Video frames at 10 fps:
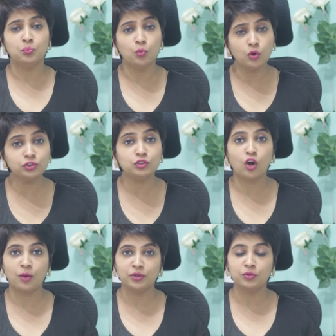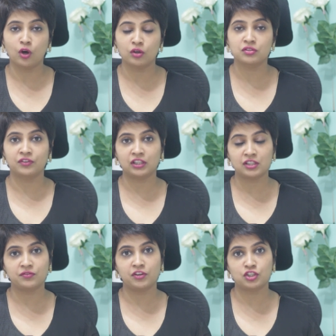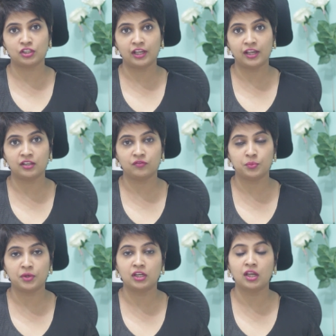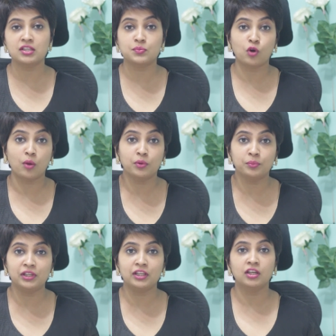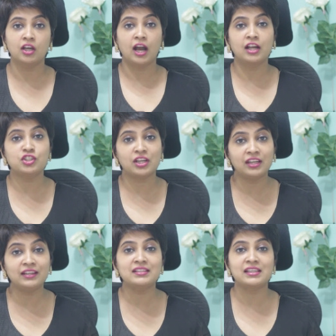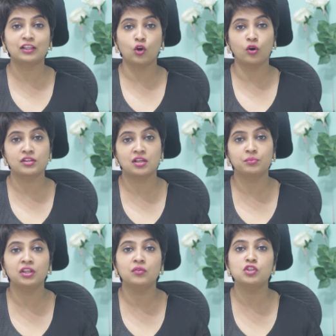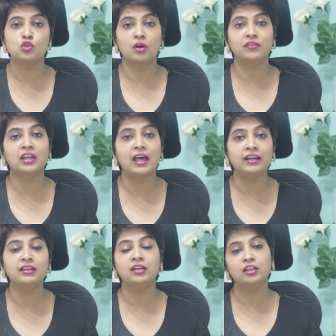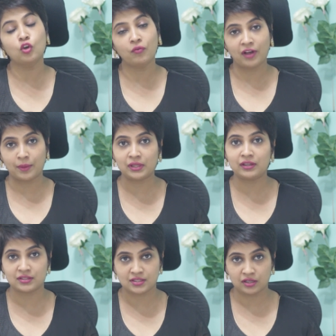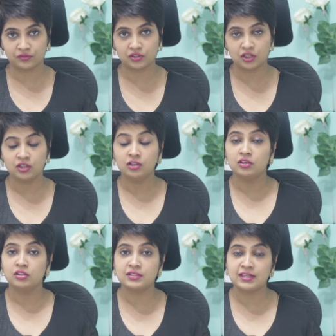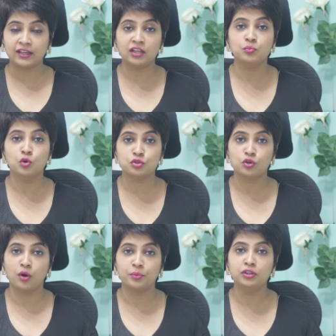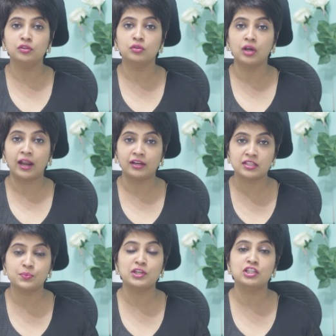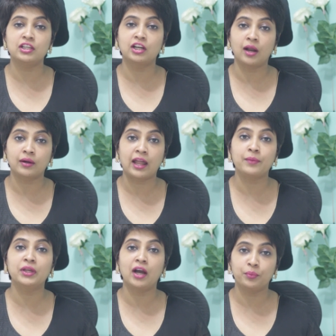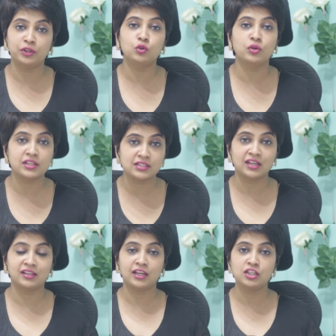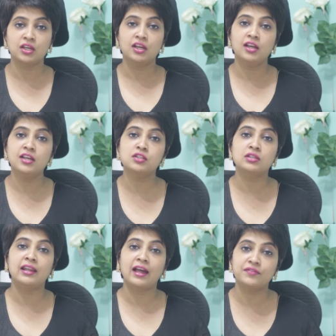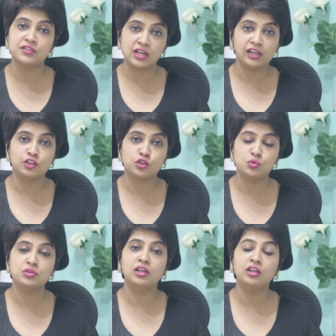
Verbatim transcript: The most common cause of increased facial hair in women is probably a genetic or something which you have inherited in your family itself. The second most common, and especially climbing up in today's day and age, is lifestyle issues